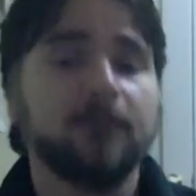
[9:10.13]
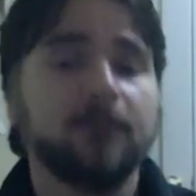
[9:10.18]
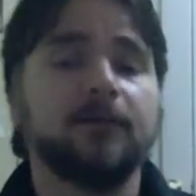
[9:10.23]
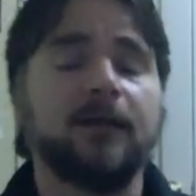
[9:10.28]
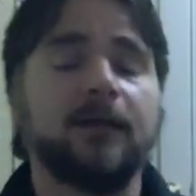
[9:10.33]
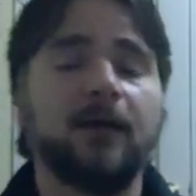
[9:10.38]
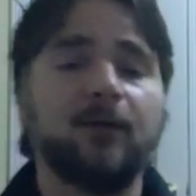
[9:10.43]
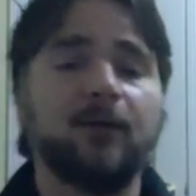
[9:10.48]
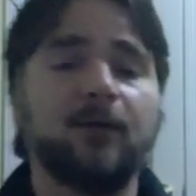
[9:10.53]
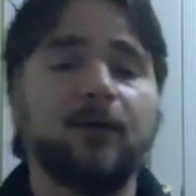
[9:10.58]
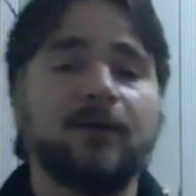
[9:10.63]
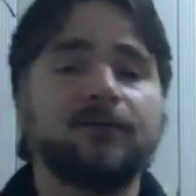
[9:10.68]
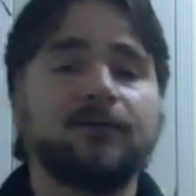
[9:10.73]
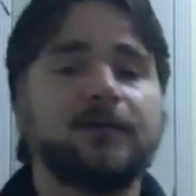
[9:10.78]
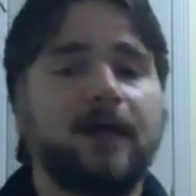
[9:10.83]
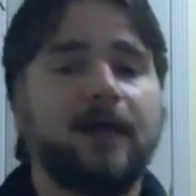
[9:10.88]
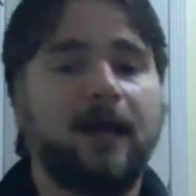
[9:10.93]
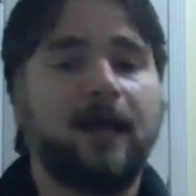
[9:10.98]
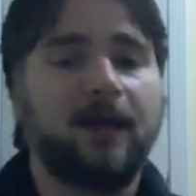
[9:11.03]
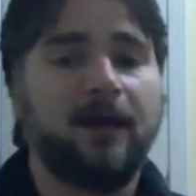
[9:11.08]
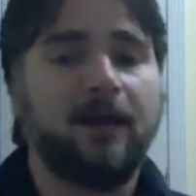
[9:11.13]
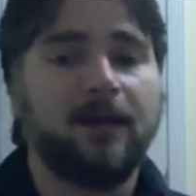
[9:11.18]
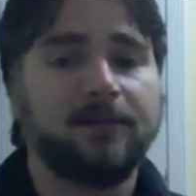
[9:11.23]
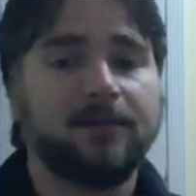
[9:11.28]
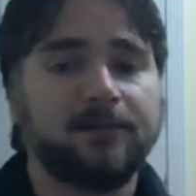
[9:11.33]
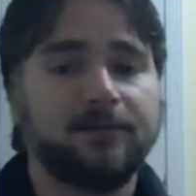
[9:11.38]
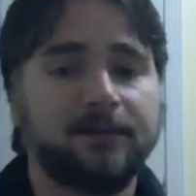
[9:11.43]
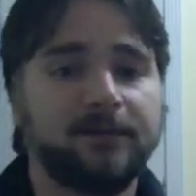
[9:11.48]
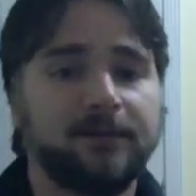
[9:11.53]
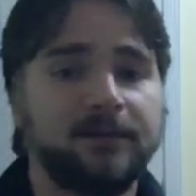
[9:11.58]
Then I would have to
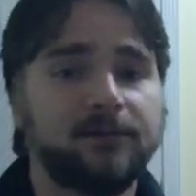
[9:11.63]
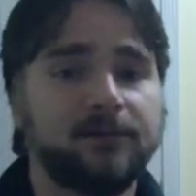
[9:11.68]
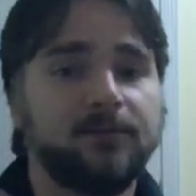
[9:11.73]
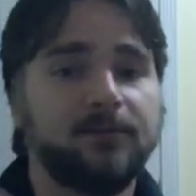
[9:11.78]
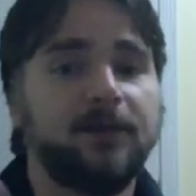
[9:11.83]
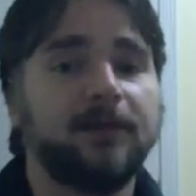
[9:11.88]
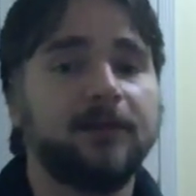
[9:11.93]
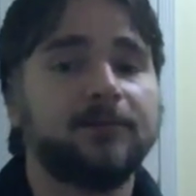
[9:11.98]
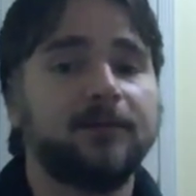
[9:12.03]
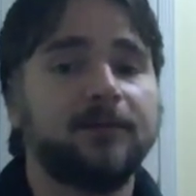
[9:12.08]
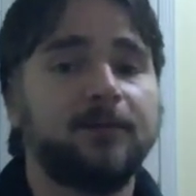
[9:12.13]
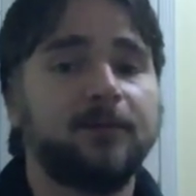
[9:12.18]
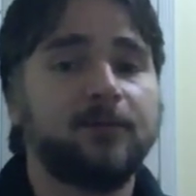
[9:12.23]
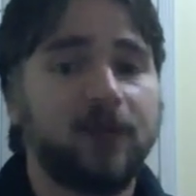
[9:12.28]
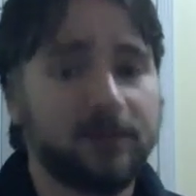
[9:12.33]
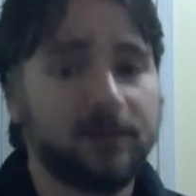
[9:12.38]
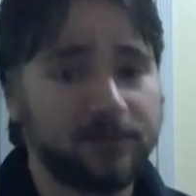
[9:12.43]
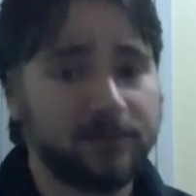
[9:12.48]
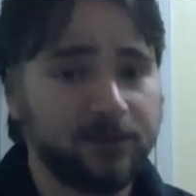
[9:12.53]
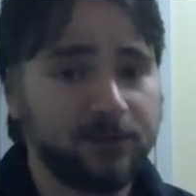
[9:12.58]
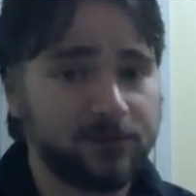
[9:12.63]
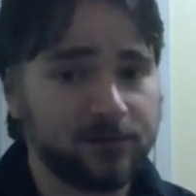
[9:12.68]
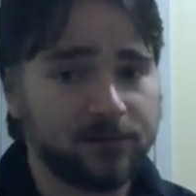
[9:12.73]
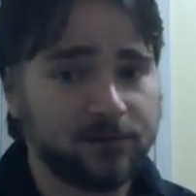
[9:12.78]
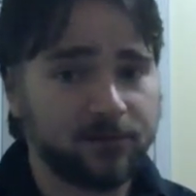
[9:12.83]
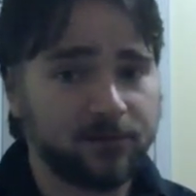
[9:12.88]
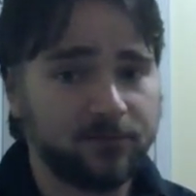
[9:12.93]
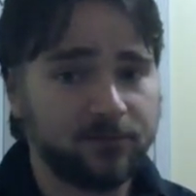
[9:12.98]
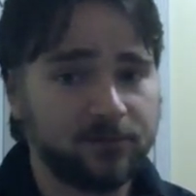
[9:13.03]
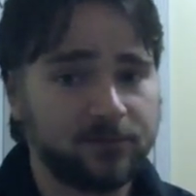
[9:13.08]
send it to that same translation
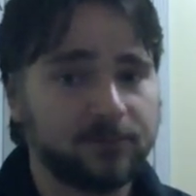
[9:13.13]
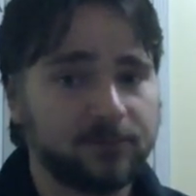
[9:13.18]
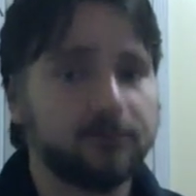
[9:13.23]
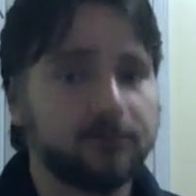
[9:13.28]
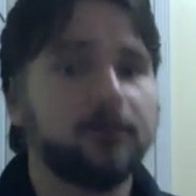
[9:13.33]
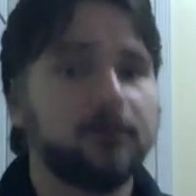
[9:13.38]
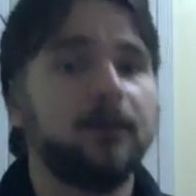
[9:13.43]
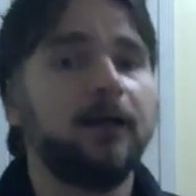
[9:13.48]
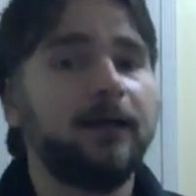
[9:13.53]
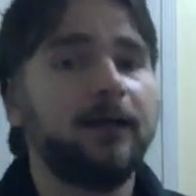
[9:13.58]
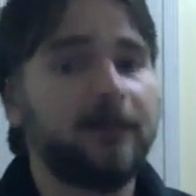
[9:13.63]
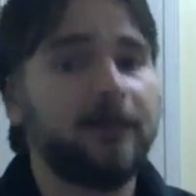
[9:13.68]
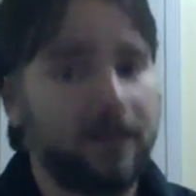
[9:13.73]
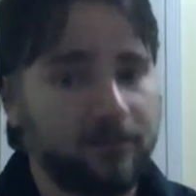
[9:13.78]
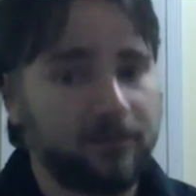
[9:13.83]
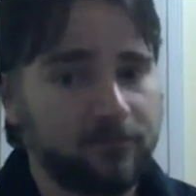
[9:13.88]
service again.